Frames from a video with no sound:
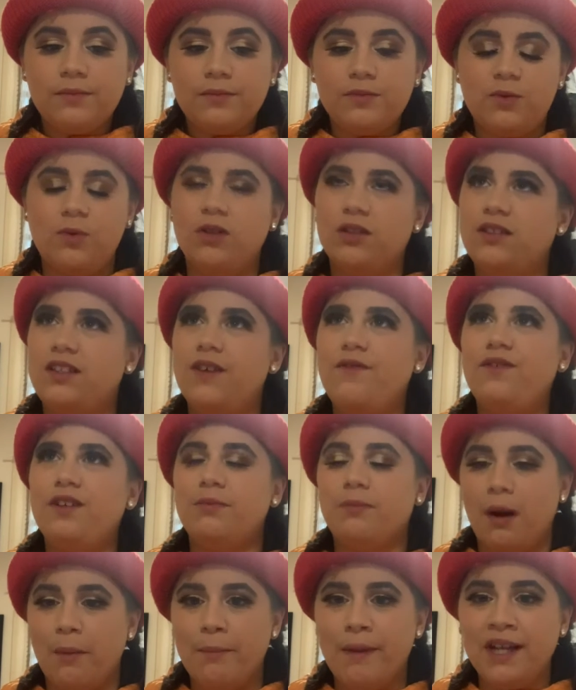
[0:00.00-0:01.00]
Well, definitely
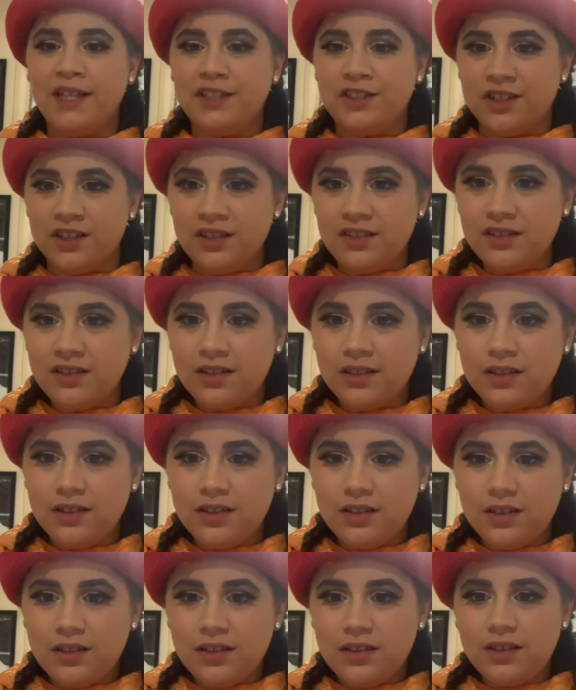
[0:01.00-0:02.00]
my manager.
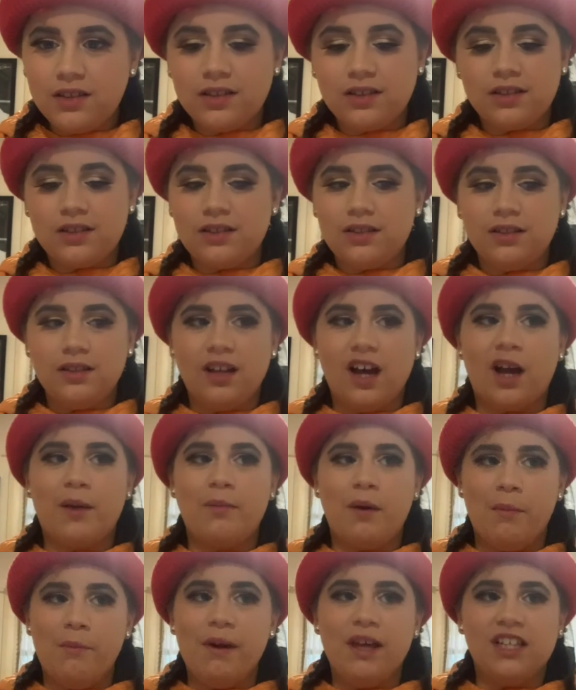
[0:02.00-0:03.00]
Like
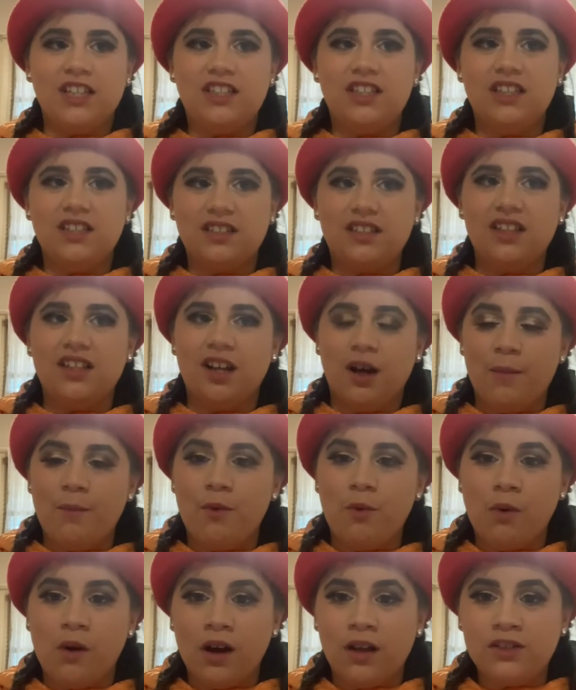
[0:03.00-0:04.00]
my manager is the
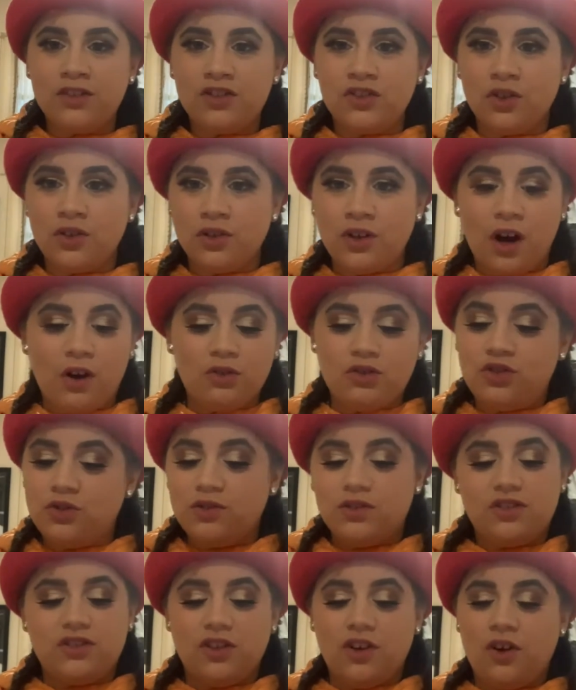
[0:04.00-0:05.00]
number one, so I'll do
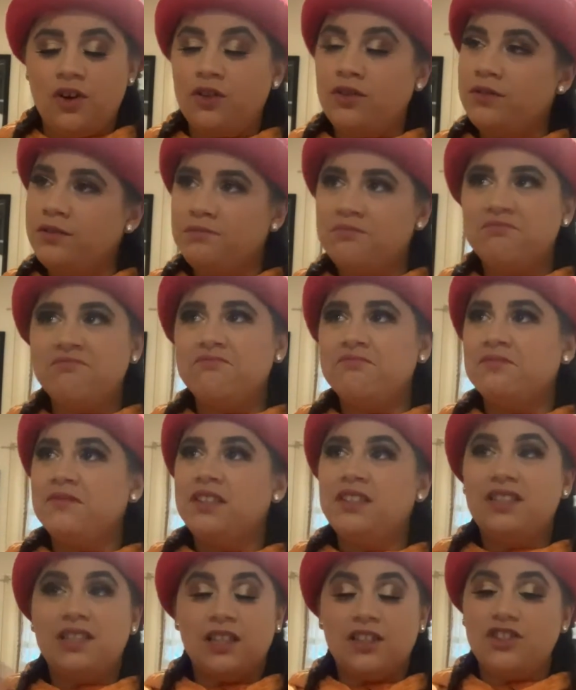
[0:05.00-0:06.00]
a song,
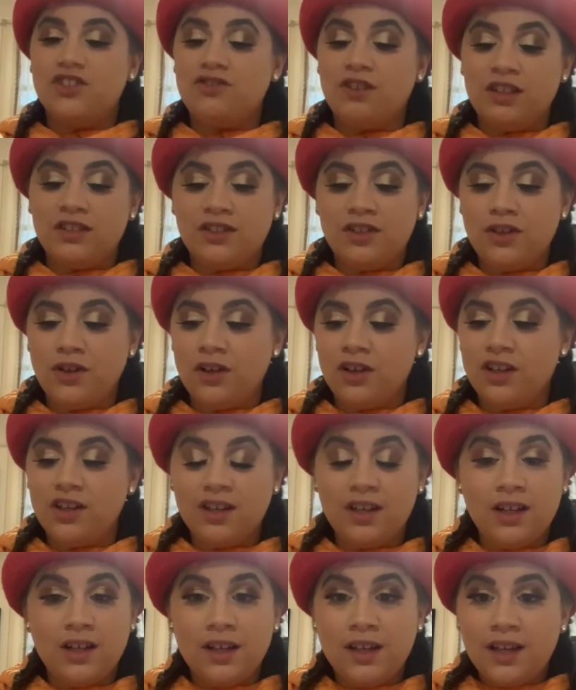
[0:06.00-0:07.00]
send it straight to her,
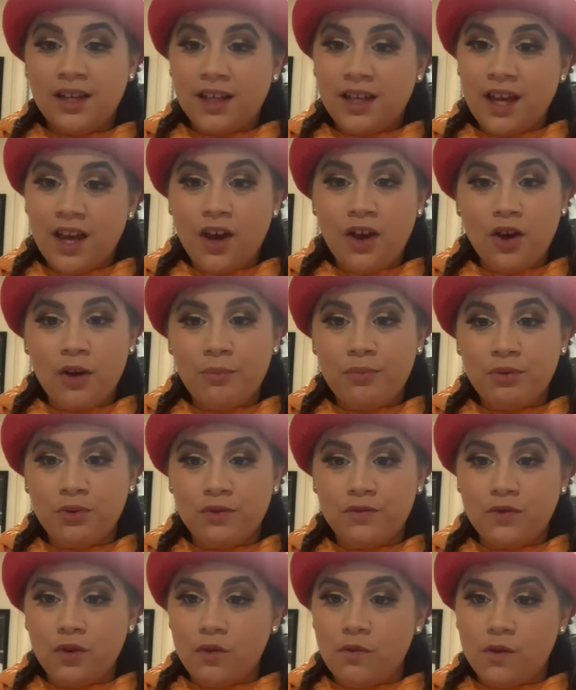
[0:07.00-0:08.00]
get her
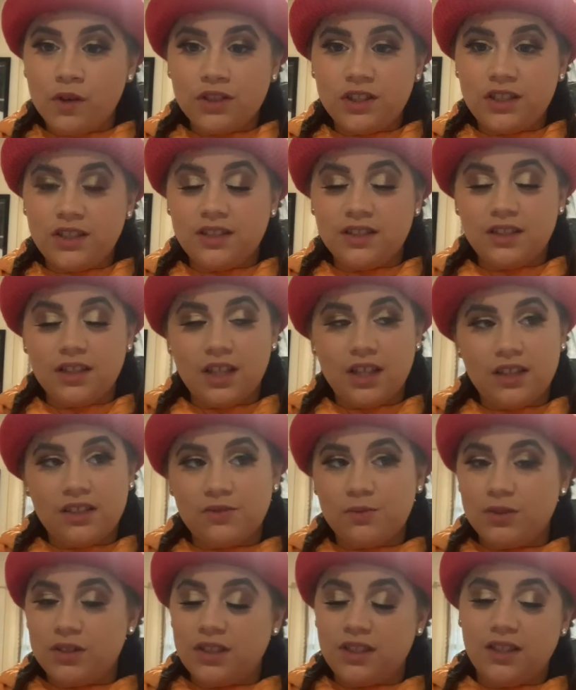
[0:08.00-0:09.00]
approval of what she thinks,
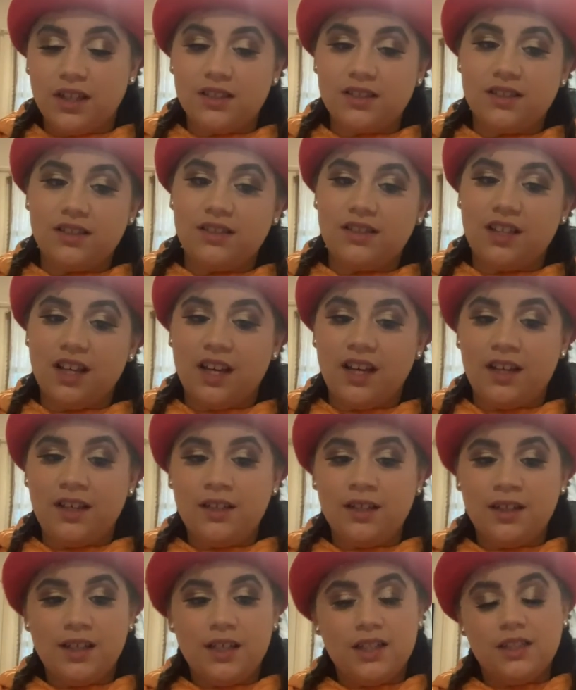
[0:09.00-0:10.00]
what she has to
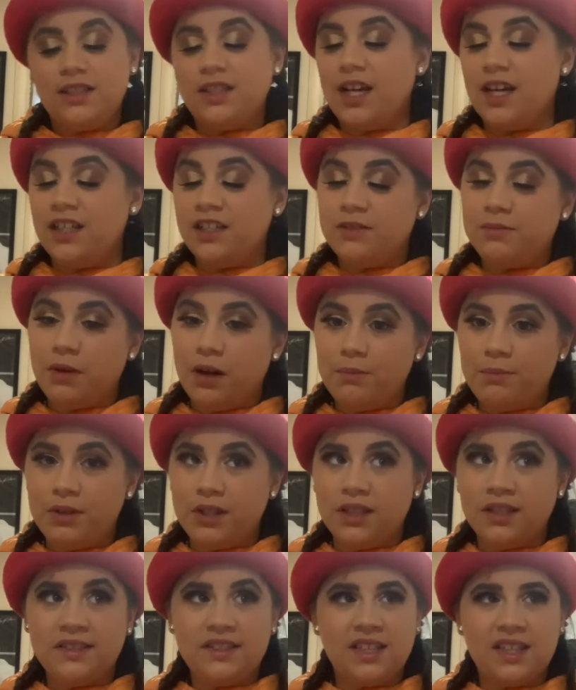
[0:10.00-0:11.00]
say, change my
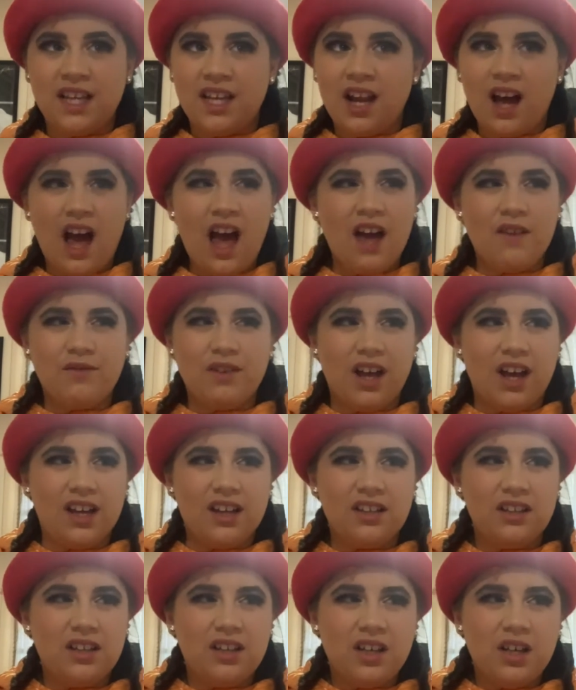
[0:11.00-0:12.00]
opinions, and then I have
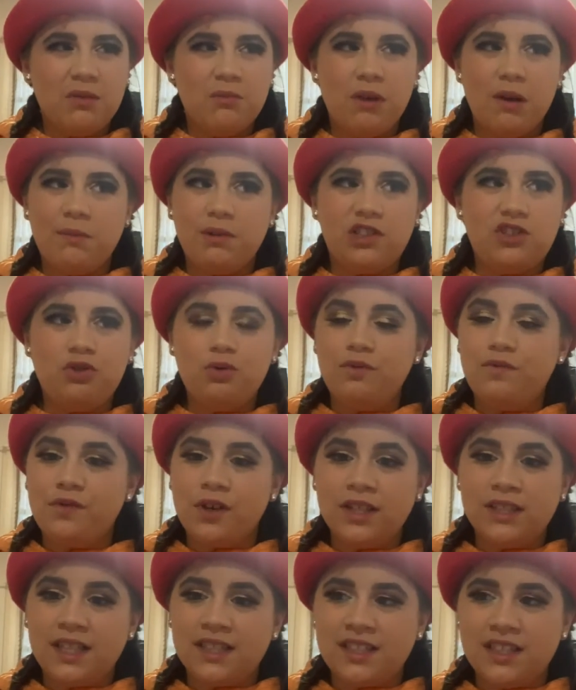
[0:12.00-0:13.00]
like maybe two
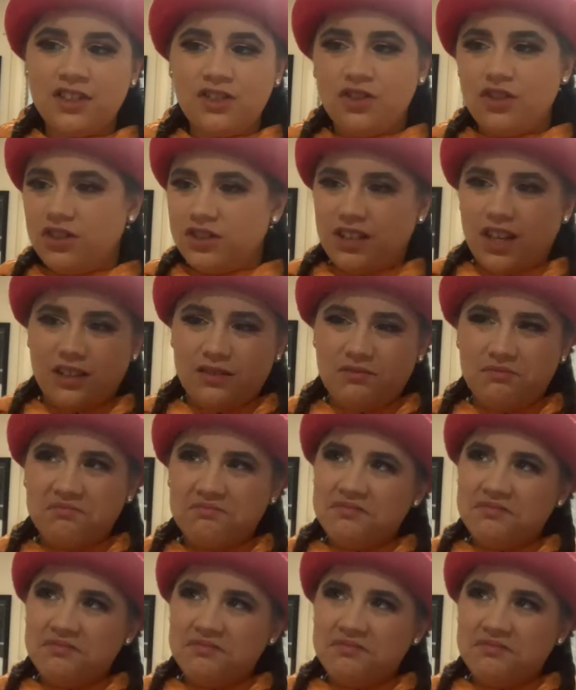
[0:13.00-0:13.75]
friends I send to because I,